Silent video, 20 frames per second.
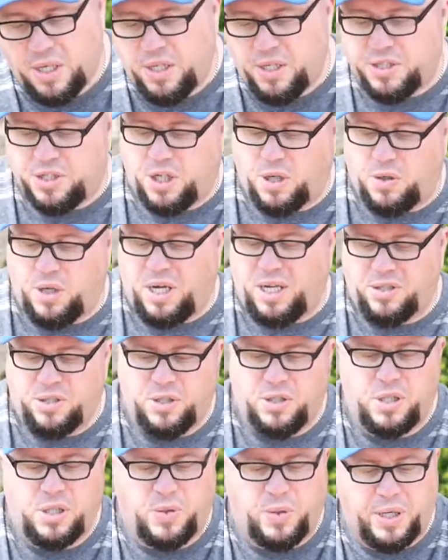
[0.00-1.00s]
So I'll show
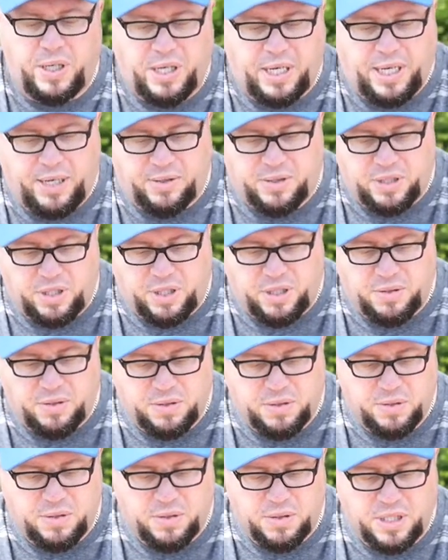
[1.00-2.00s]
you quick how to,
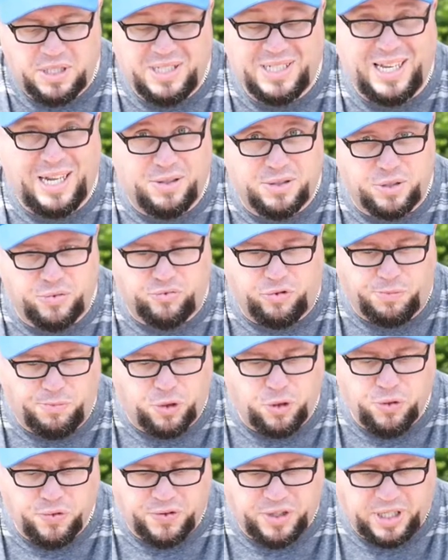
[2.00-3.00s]
this is how to
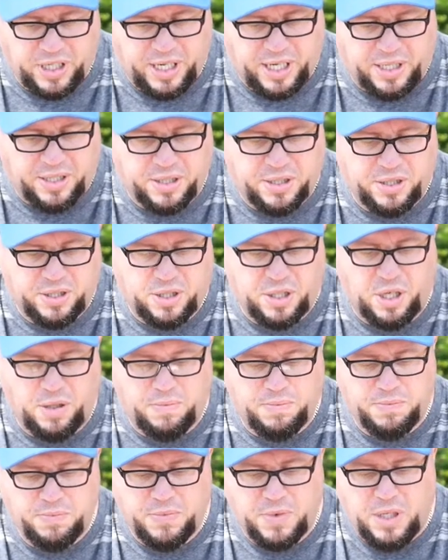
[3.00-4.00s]
remove the case. So
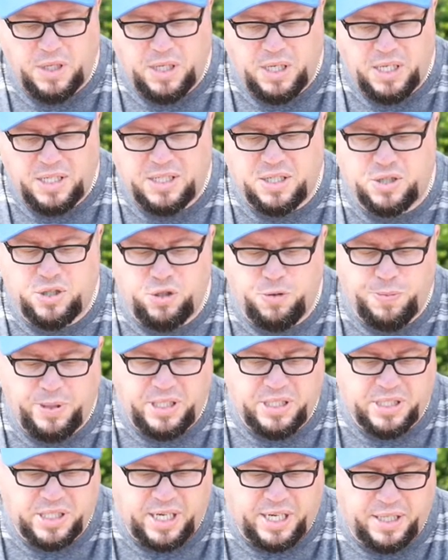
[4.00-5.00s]
it's a
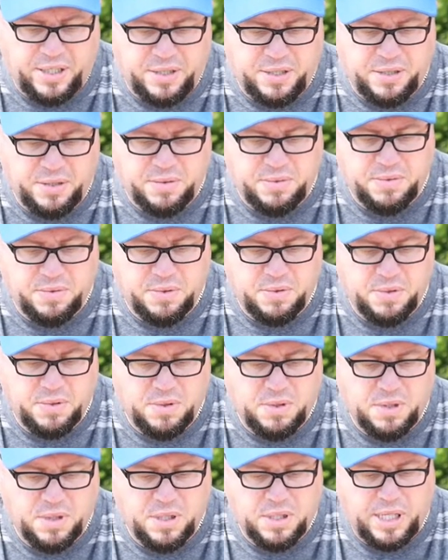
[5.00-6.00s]
two-piece case.
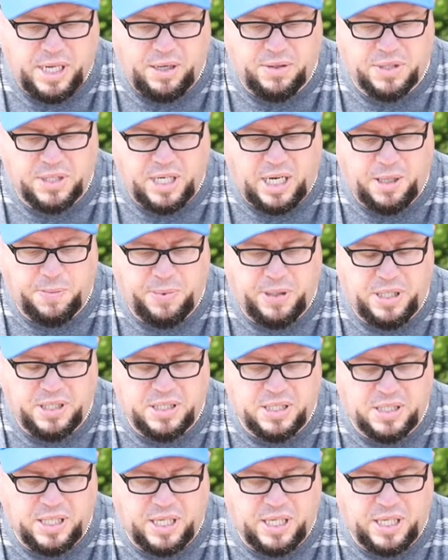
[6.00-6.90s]
The outside piece is